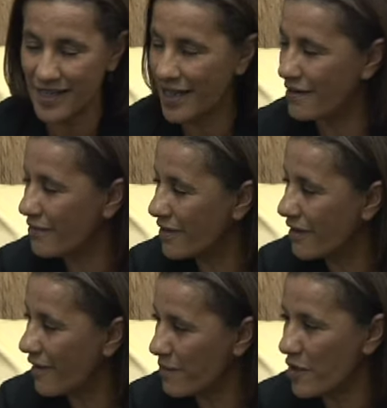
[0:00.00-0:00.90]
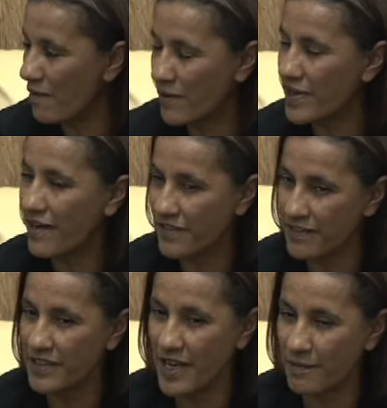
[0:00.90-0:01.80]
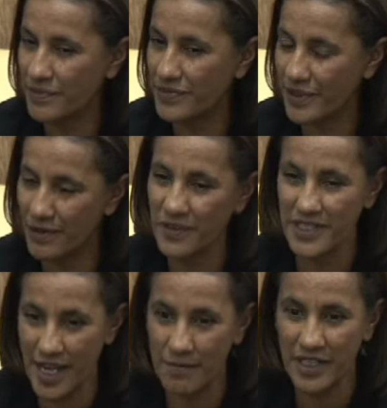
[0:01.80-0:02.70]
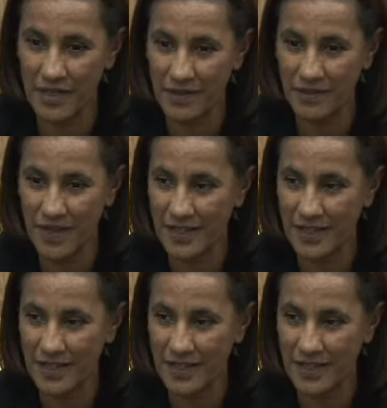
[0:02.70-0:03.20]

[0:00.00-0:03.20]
then I don't know, I probably would have given up a long time ago.